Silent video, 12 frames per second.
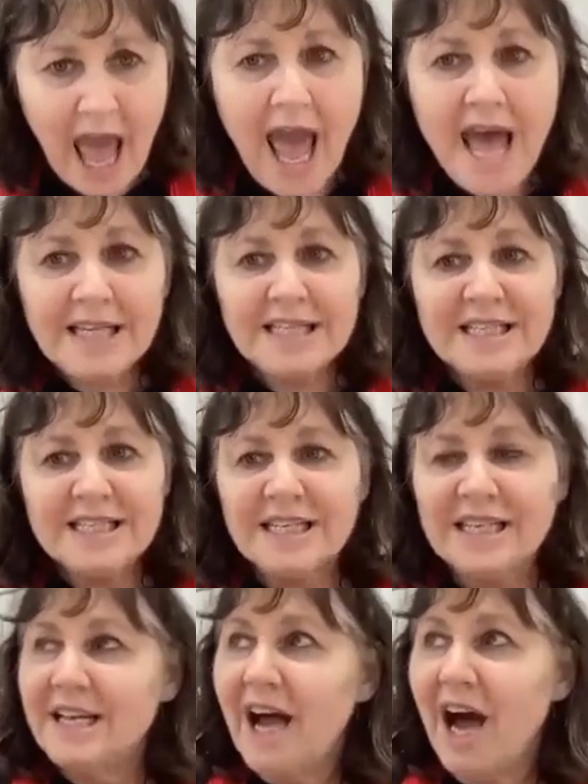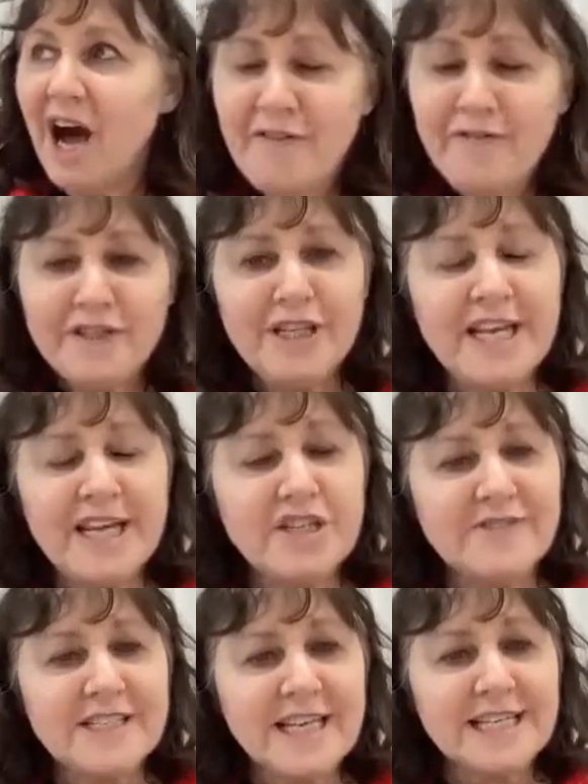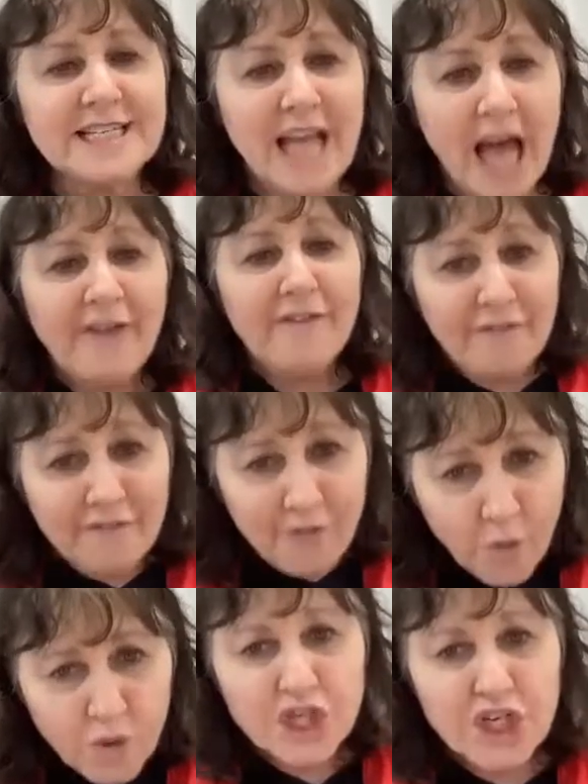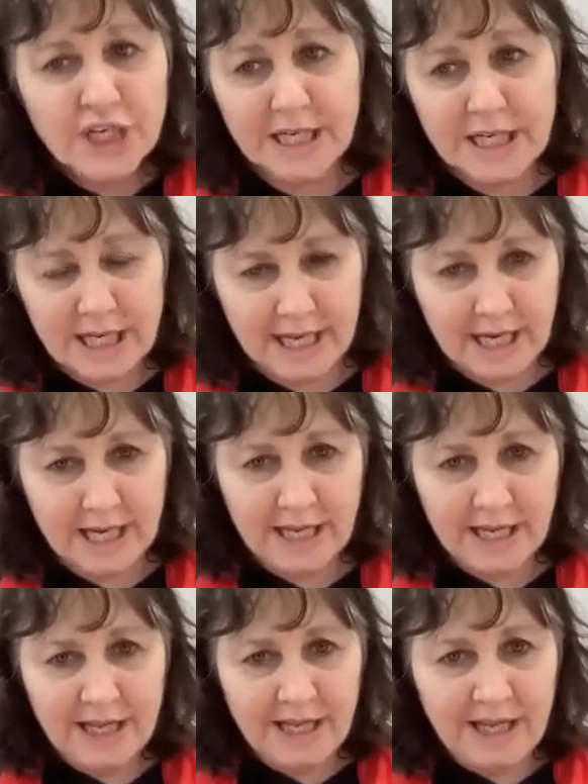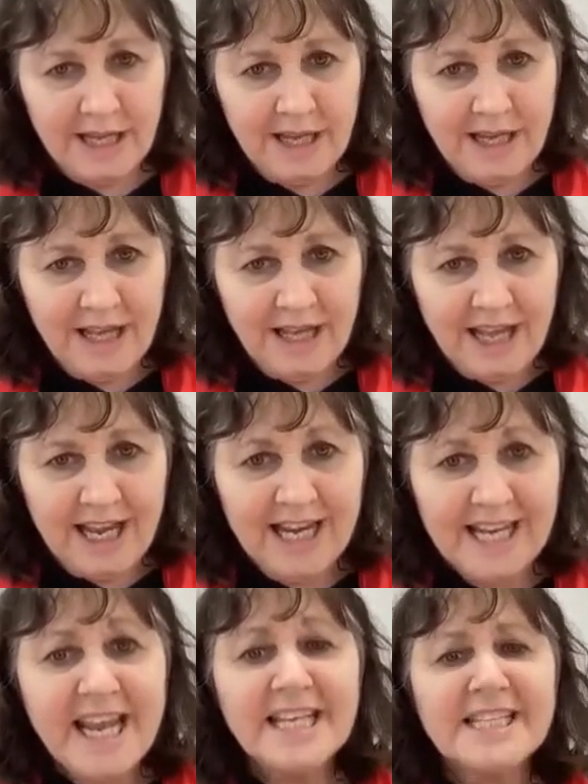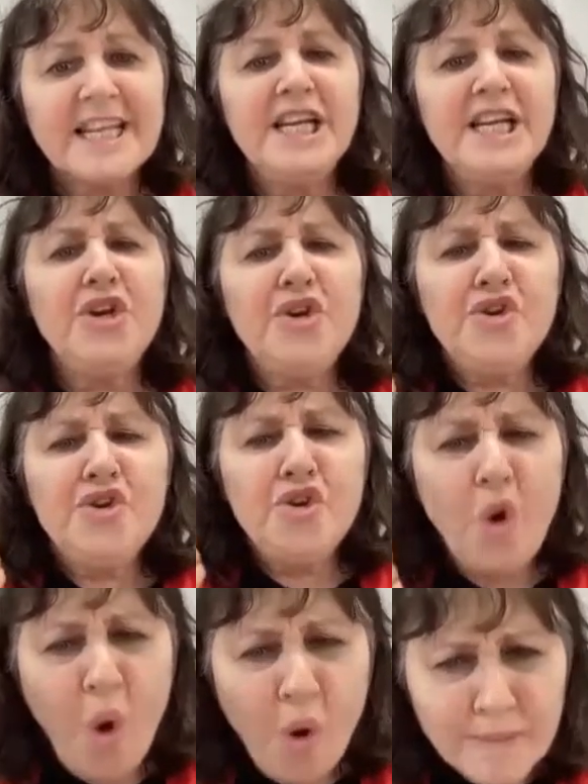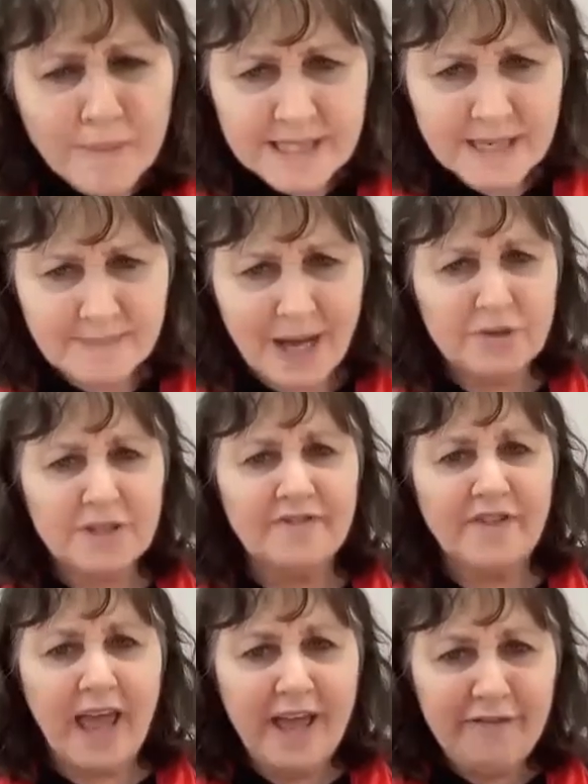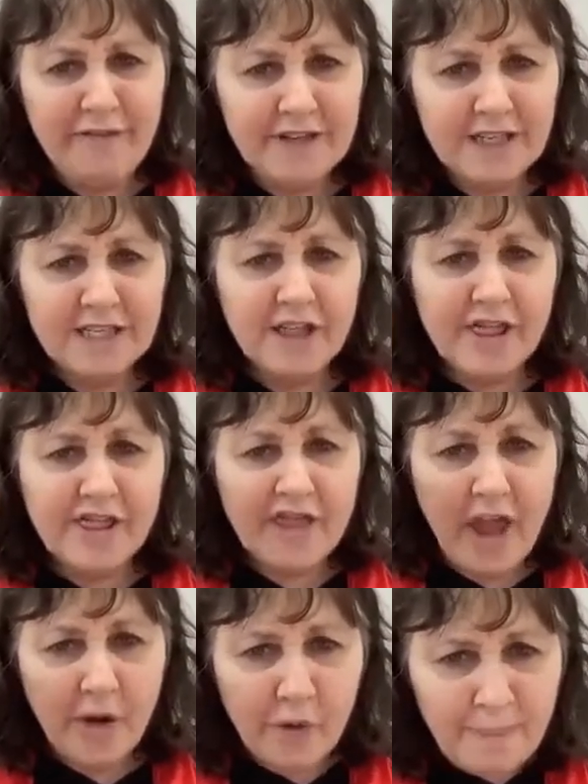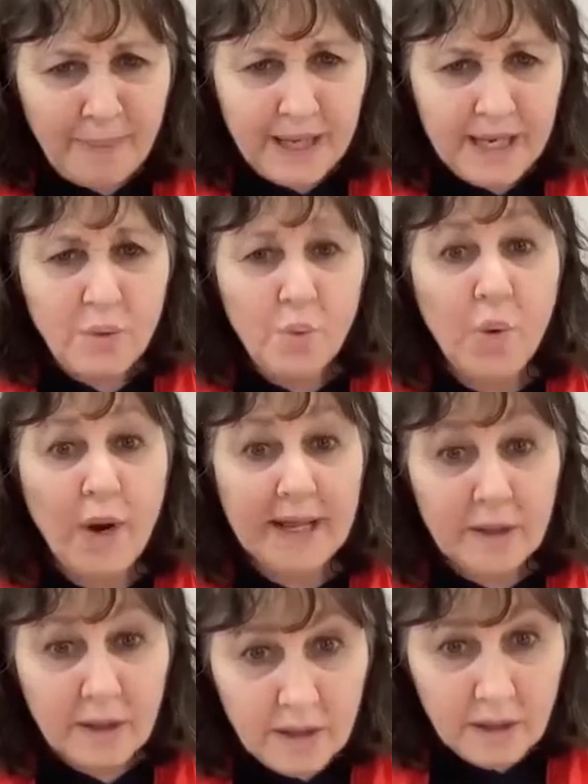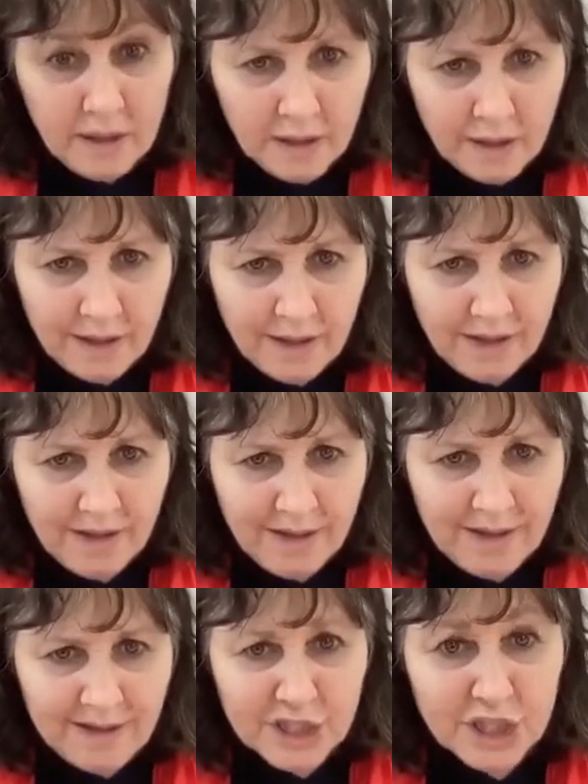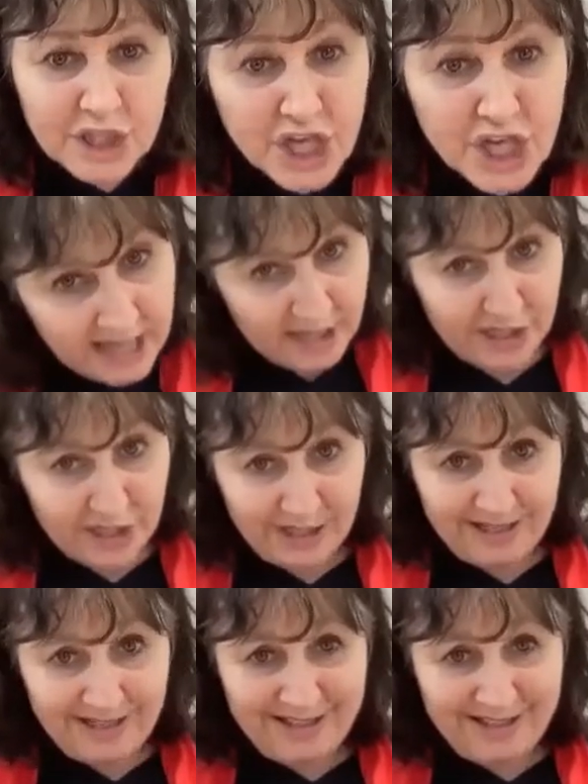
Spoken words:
And after the age of 6, unfortunately, it takes an enormous amount of effort, therapy, will to change.